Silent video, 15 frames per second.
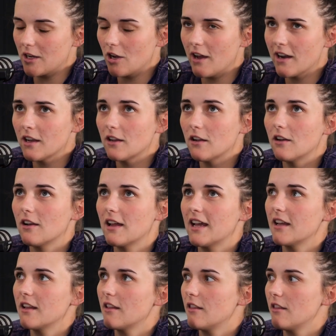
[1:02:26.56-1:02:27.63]
kind of
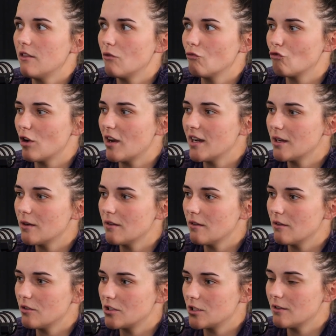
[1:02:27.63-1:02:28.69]
like running
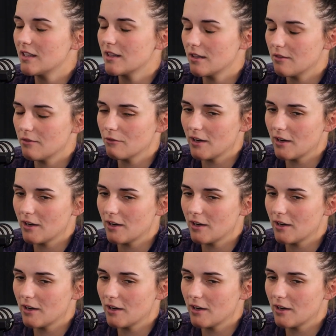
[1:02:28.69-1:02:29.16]
for